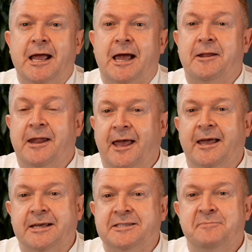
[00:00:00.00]
and
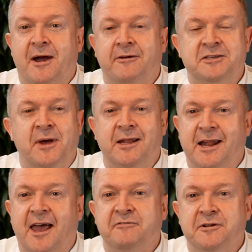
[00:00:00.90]
it's a marriage made in
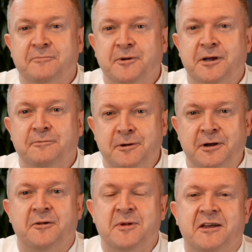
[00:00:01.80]
heaven. We're
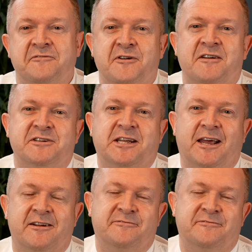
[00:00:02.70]
going to be here forever together,